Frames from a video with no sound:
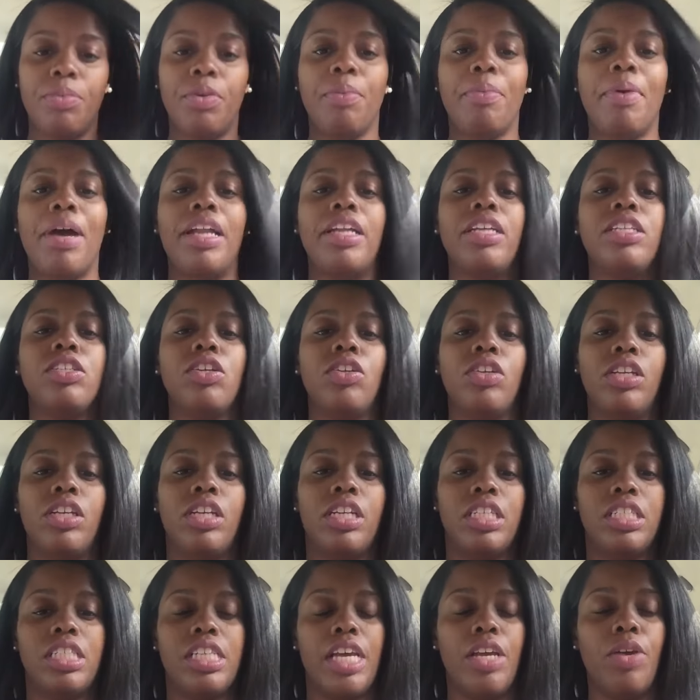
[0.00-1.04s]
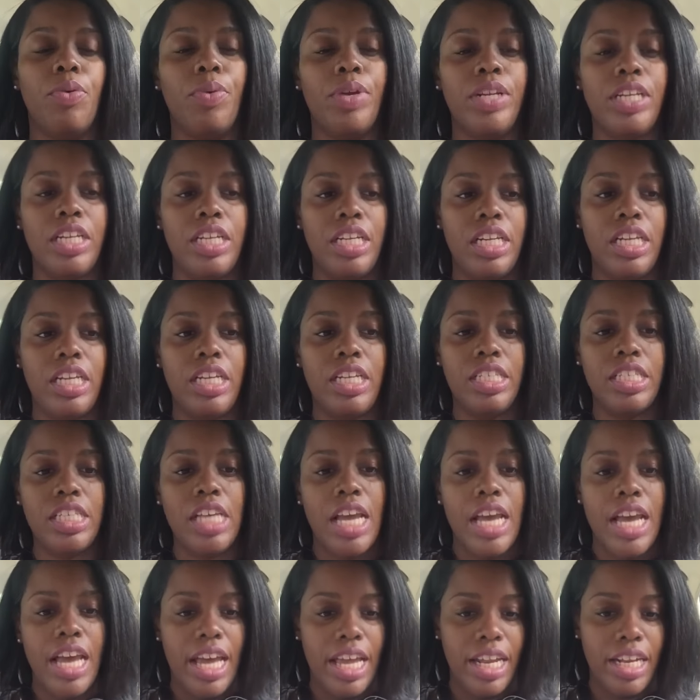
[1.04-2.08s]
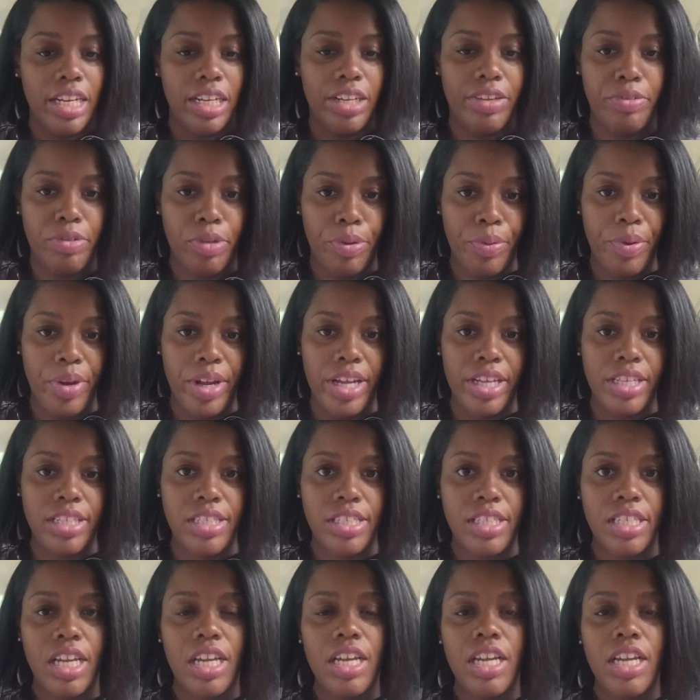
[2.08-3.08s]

your body is only going to take what it needs and leave the rest.